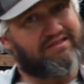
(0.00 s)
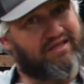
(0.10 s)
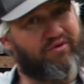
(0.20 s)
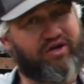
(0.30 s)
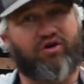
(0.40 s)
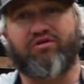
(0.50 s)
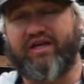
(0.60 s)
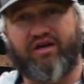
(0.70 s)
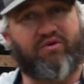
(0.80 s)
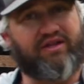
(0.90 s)
going
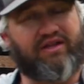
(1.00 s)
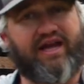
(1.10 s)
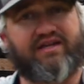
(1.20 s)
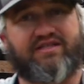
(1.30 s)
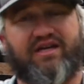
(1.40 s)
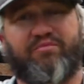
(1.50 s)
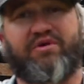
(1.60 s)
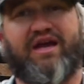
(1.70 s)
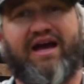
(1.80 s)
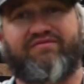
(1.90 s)
early, going late is going to
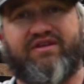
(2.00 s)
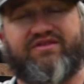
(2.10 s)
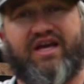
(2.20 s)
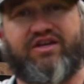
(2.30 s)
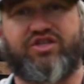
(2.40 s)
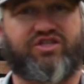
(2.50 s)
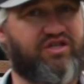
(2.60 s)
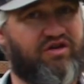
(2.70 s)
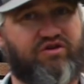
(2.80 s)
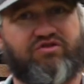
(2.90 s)
be advantageous.
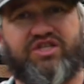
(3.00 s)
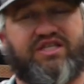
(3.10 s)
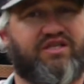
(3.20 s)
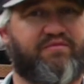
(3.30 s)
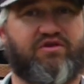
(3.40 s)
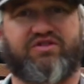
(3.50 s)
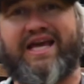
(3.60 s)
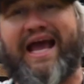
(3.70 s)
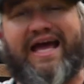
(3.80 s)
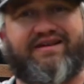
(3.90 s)
You'll see some of those
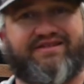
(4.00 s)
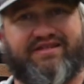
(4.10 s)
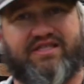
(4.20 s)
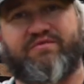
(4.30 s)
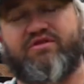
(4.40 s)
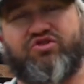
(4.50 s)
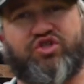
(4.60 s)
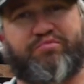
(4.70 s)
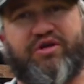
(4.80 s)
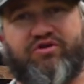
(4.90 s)
caddis and some of those
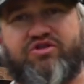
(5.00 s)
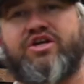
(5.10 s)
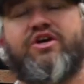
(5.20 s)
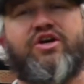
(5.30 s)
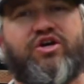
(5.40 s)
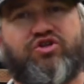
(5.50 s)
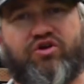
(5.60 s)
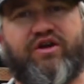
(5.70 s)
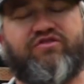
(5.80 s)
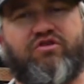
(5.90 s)
spinners
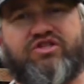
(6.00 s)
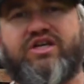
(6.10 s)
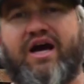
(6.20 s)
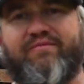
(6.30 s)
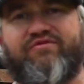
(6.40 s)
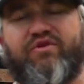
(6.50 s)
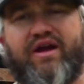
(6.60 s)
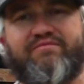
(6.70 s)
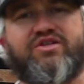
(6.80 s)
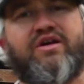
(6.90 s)
during those time
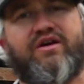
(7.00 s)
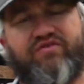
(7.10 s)
frames.